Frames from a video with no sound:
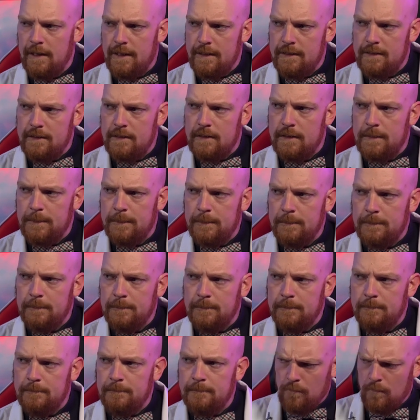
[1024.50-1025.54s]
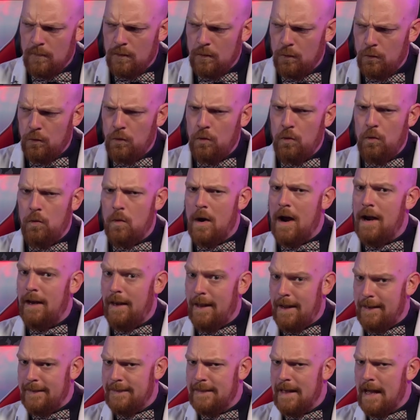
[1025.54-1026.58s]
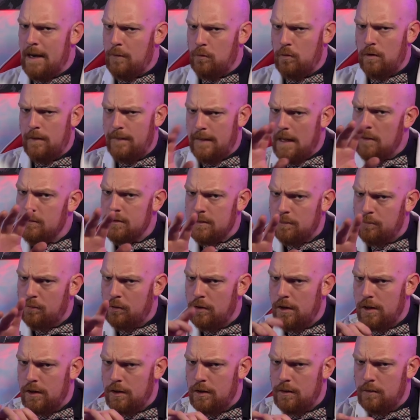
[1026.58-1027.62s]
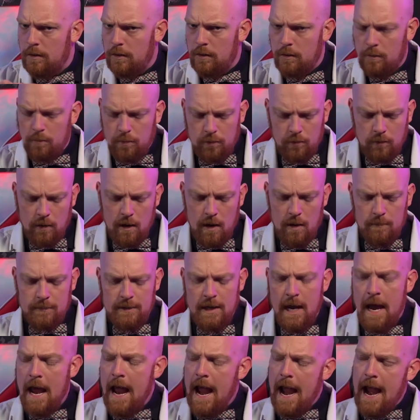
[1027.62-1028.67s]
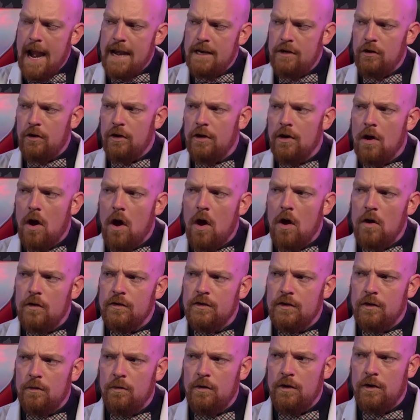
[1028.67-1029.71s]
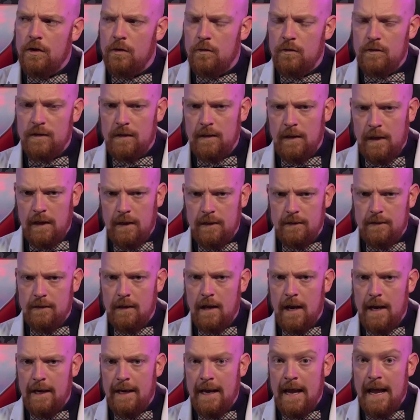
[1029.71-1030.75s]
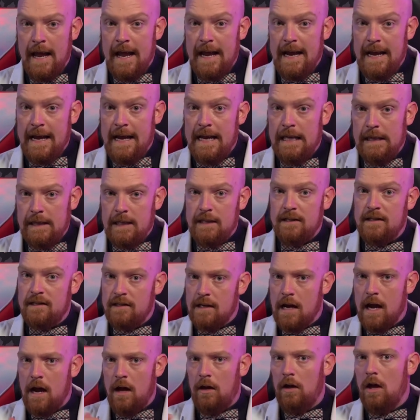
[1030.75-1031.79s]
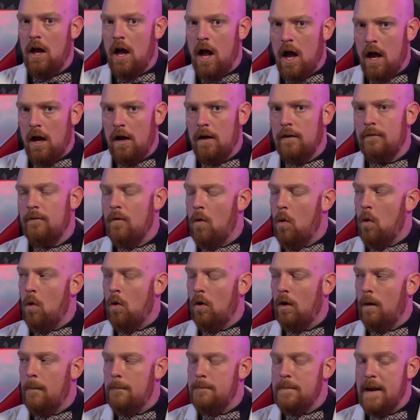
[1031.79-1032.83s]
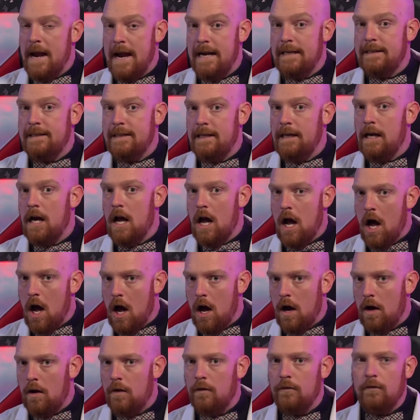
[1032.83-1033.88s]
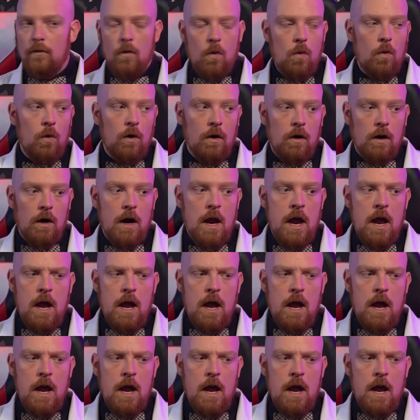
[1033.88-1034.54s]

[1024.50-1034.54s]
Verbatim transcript: eats them. Ooh, I like that one. That was a pretty good little prompt. And you can also use things like in the style of or painting of or